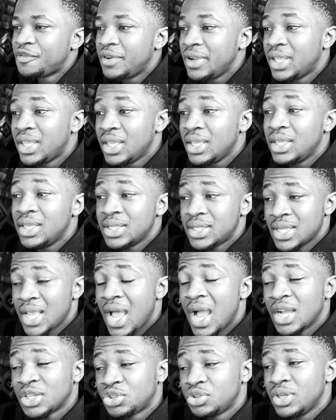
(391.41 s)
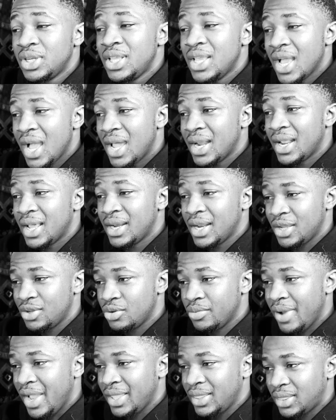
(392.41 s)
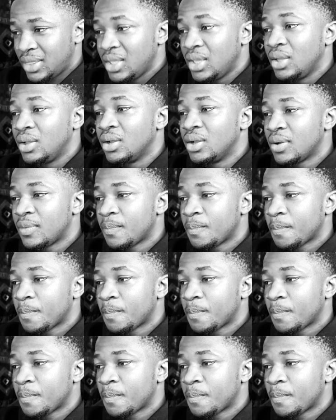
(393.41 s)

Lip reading: it's actually harder than you might think,